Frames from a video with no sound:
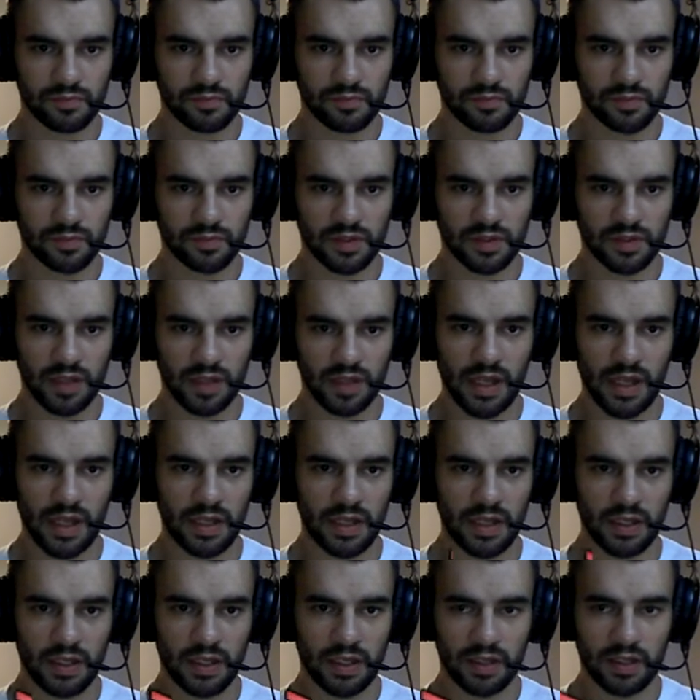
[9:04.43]
So yeah,
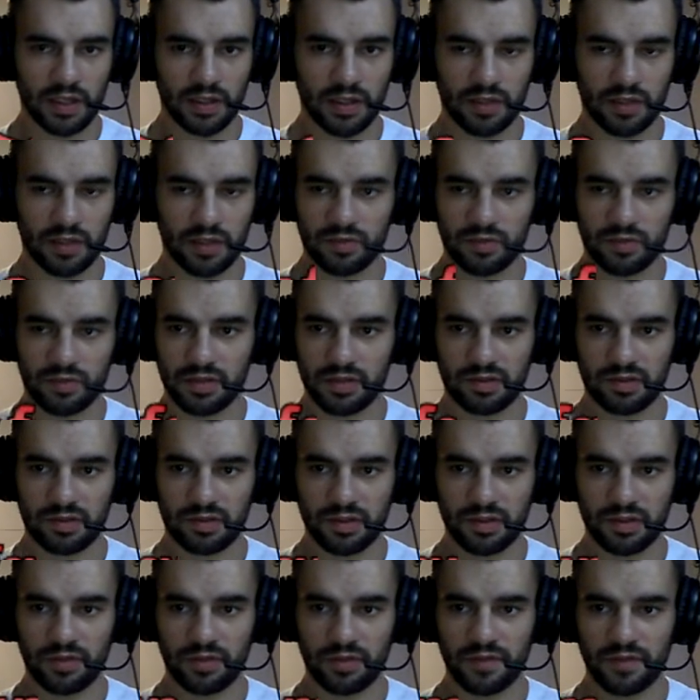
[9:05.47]
look,
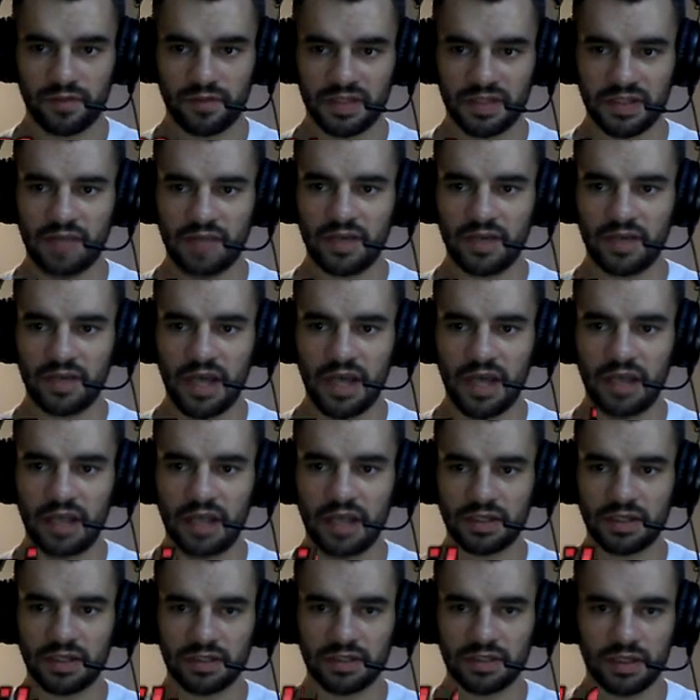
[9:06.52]
dude, for
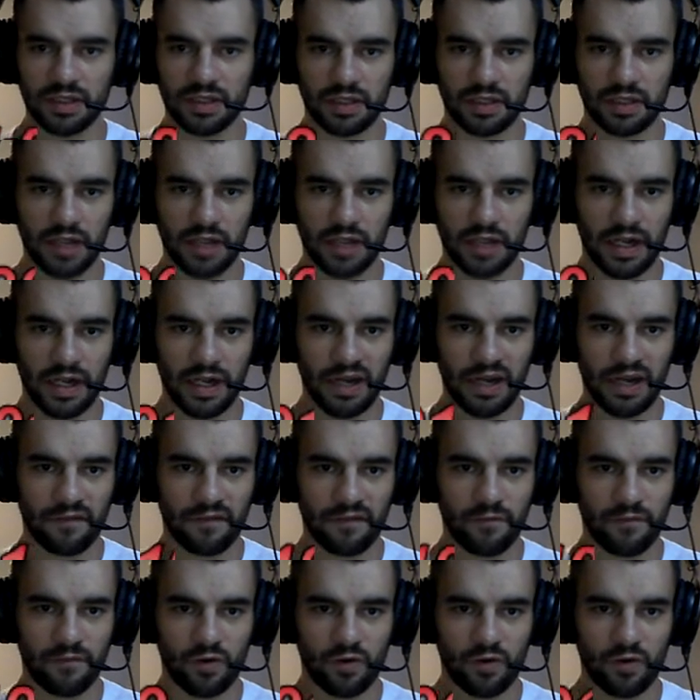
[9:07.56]
$7, look, I got
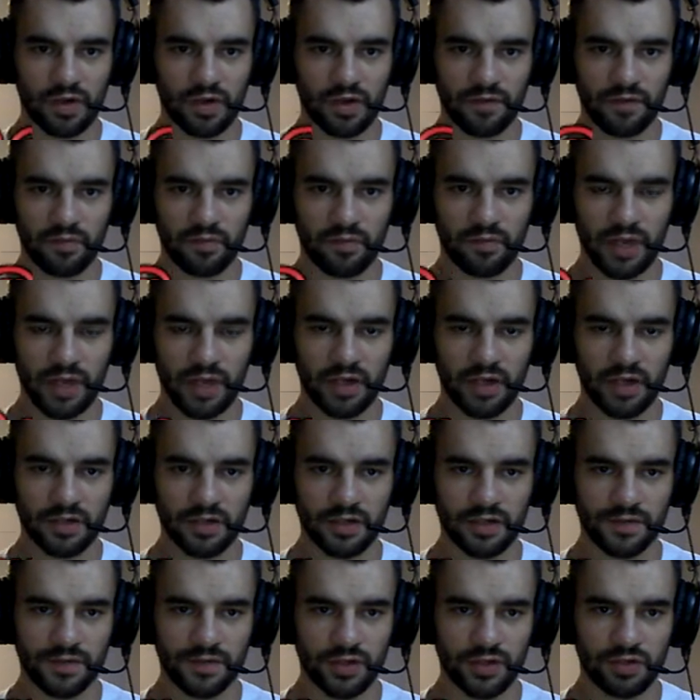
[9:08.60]
4 different banners for
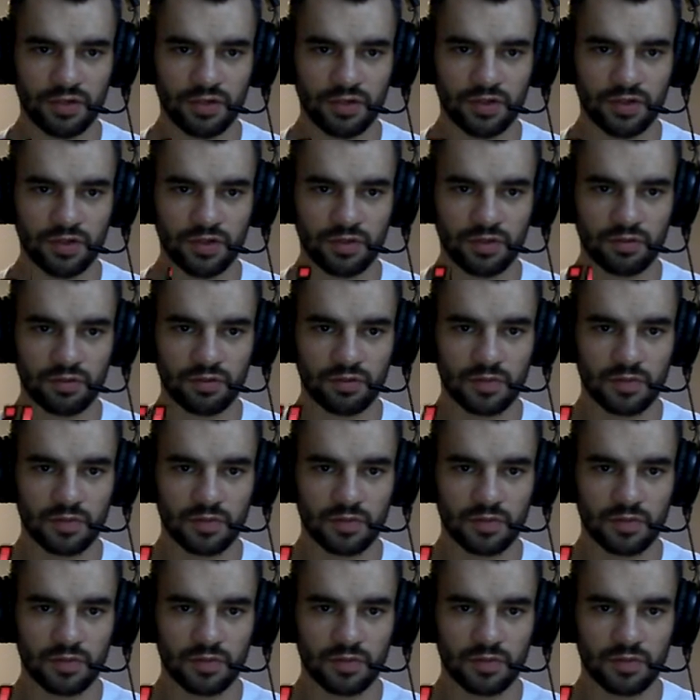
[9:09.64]
YouTube.